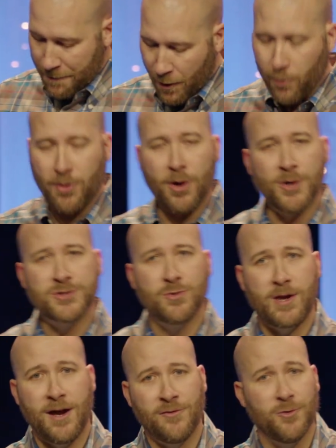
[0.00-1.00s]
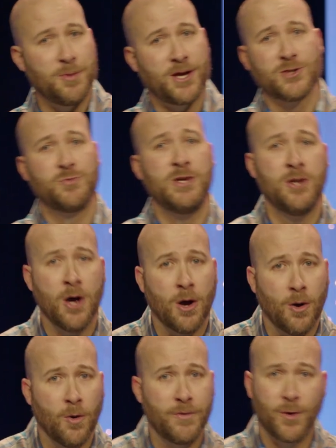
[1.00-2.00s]
but we're also careful because we
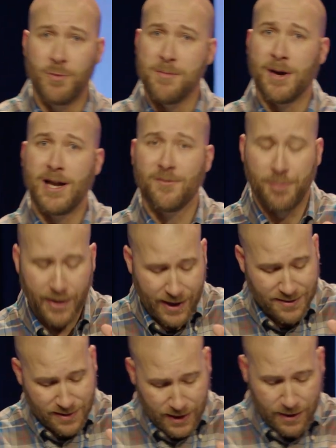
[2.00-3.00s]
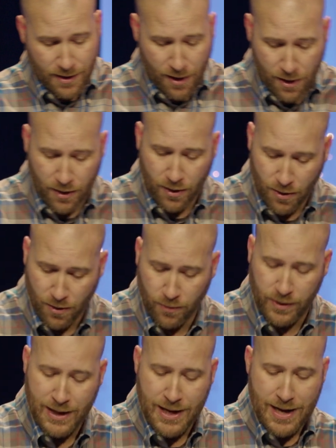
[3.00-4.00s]
know that we might have planks in our
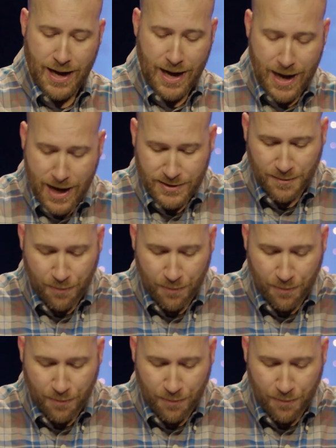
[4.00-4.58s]
own eyes.